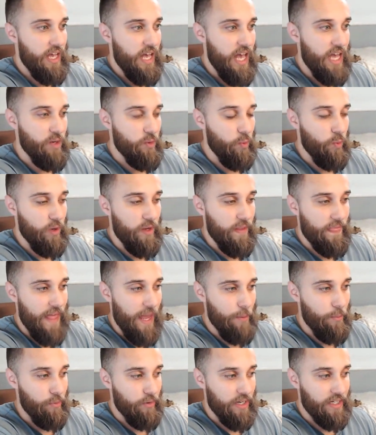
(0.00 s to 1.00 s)
And with
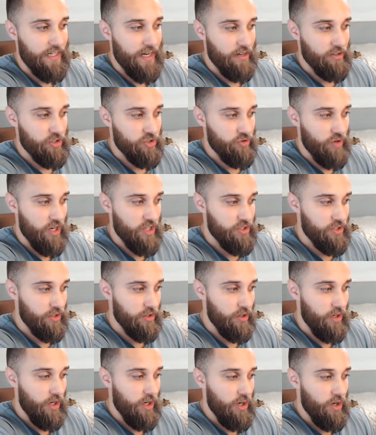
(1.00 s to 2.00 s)
that breakdown
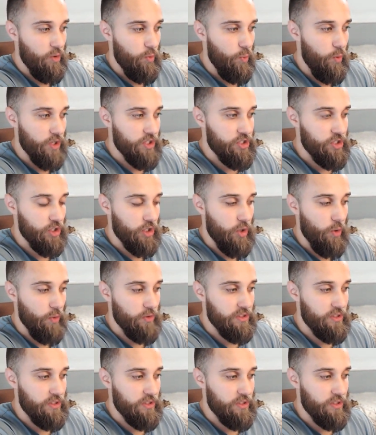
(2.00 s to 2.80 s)
structure, what you're going